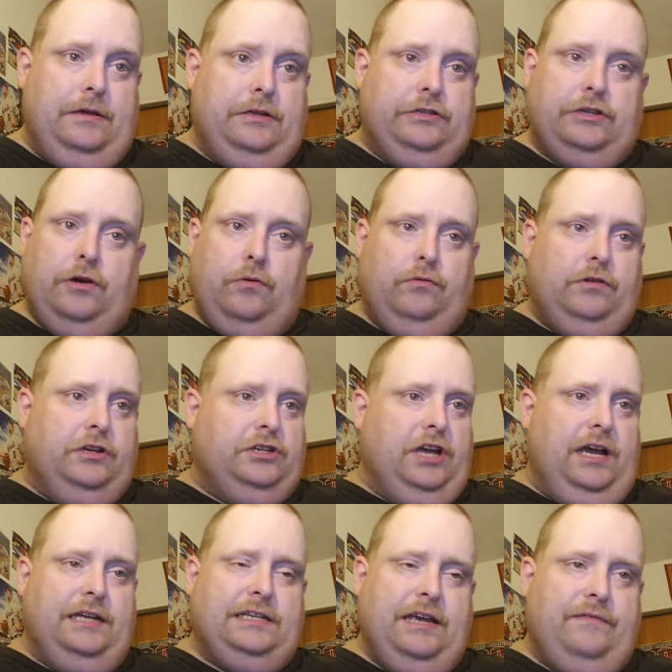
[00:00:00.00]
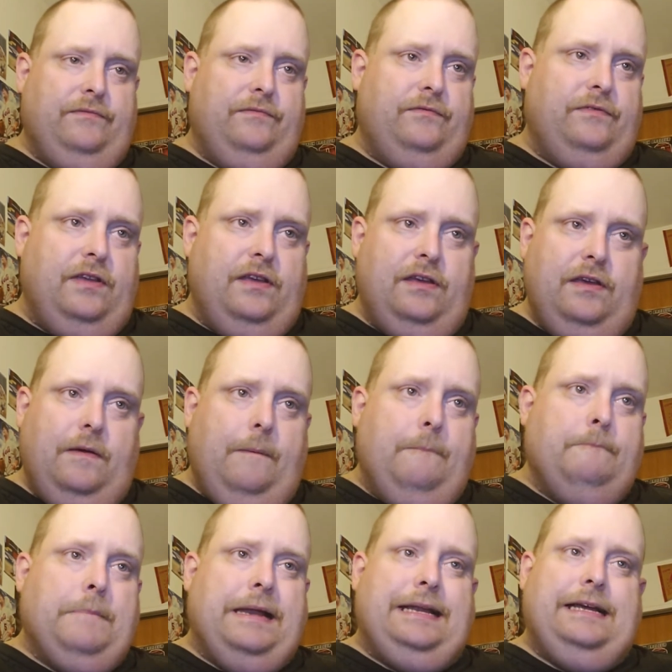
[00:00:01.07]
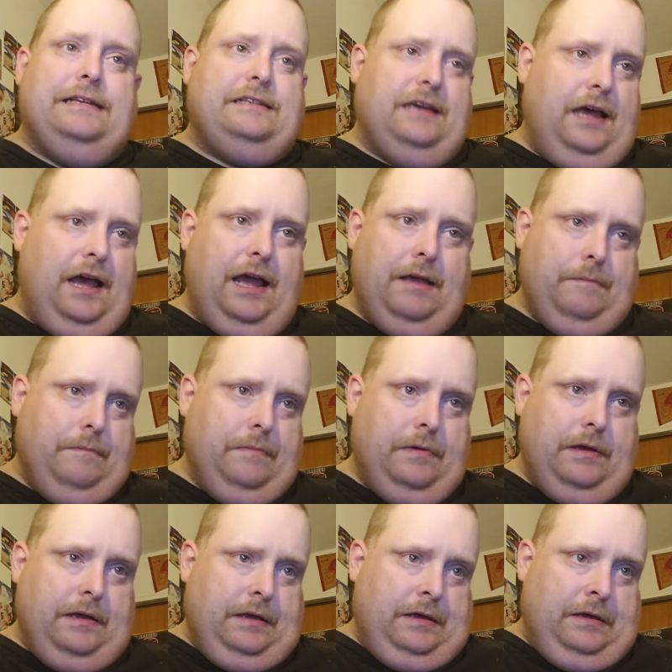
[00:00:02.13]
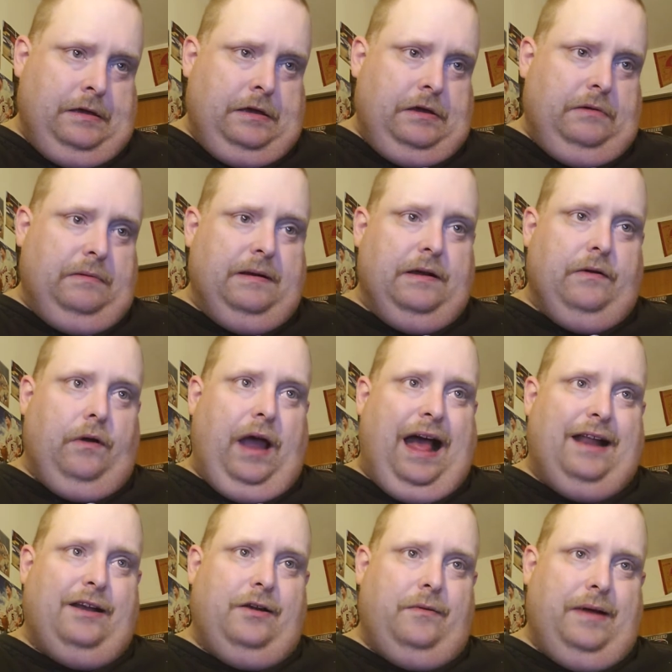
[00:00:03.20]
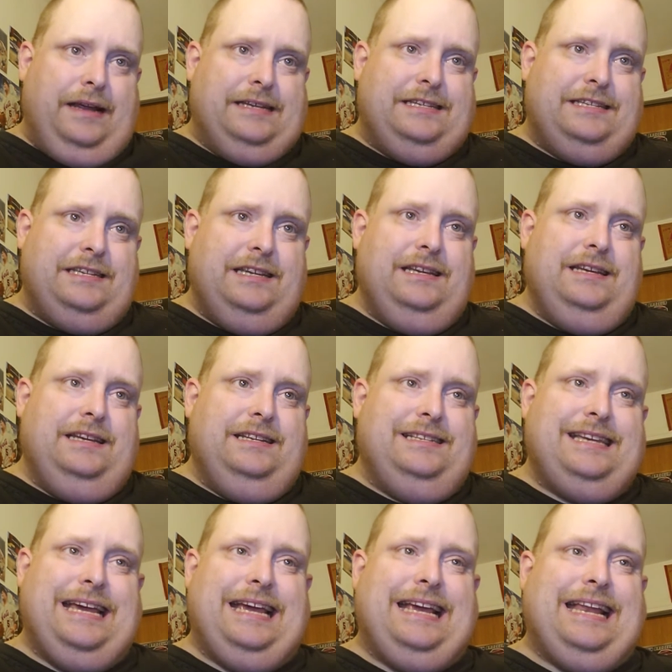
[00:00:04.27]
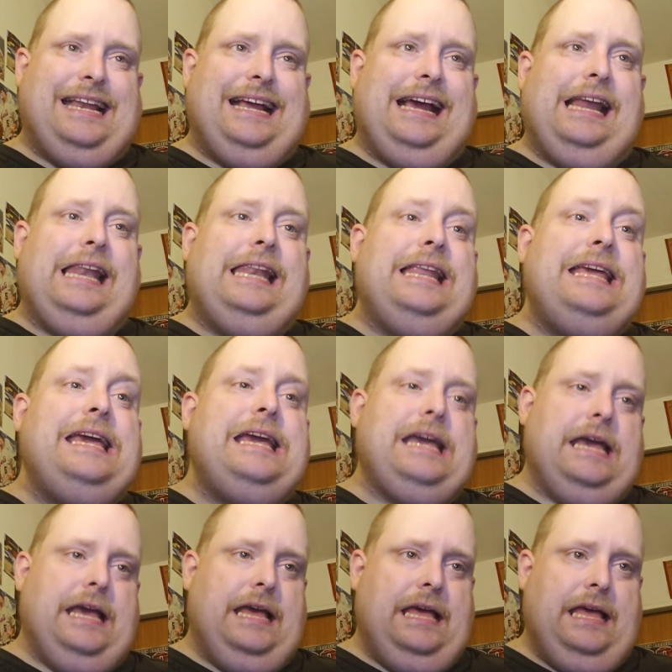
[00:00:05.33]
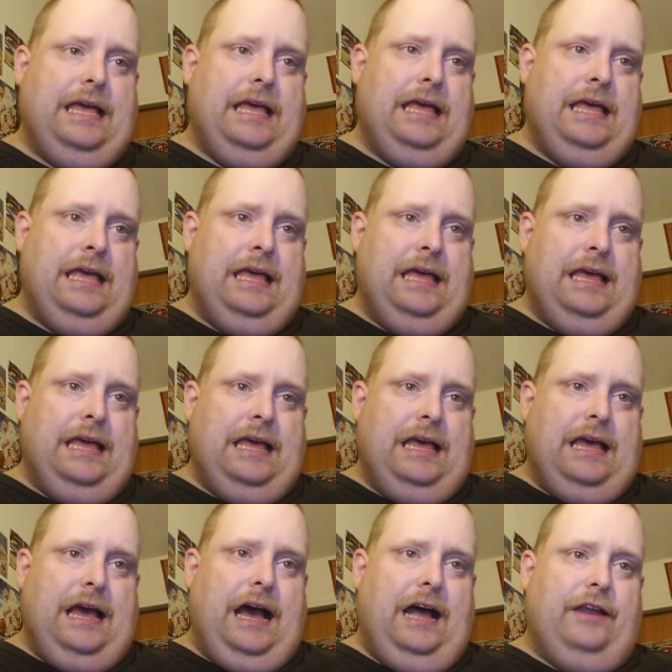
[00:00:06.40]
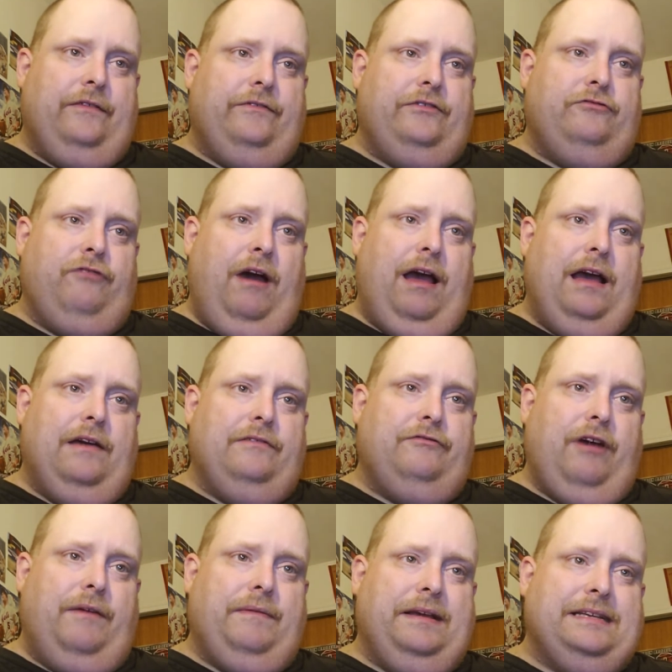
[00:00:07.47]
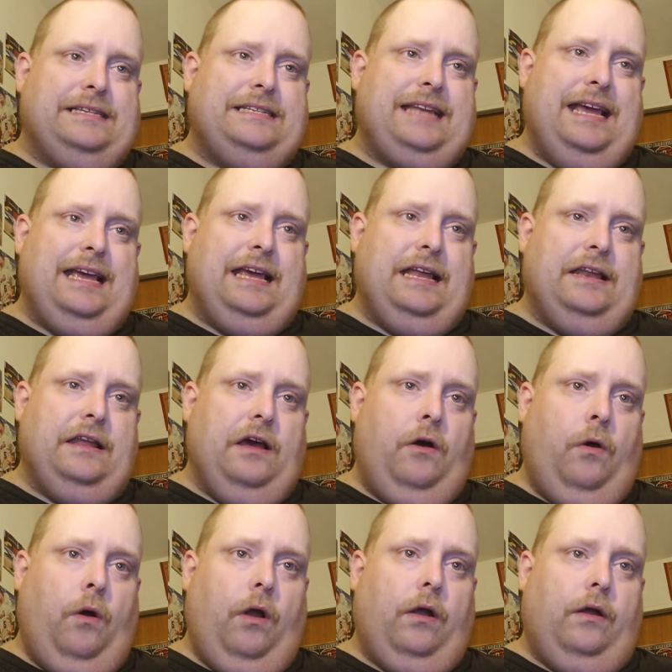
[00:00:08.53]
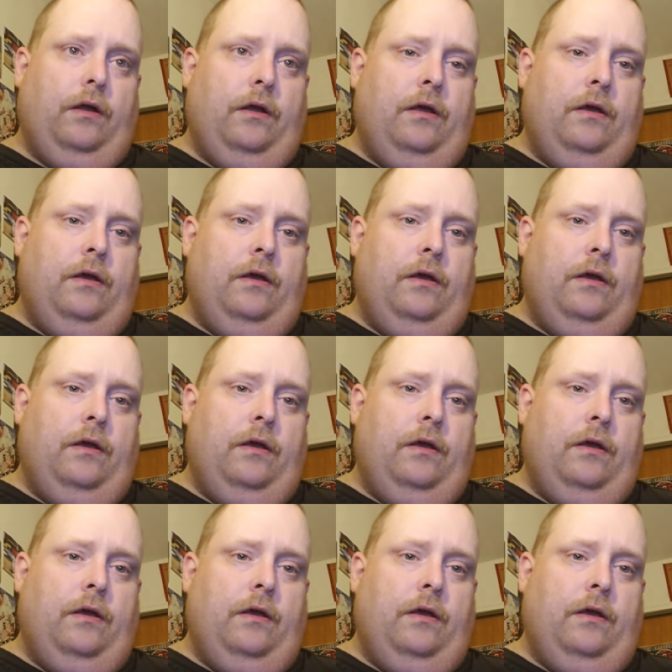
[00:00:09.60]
So the Giants have many a time when they're out of the race taken glee out of dri uh, driving a stake in their heart.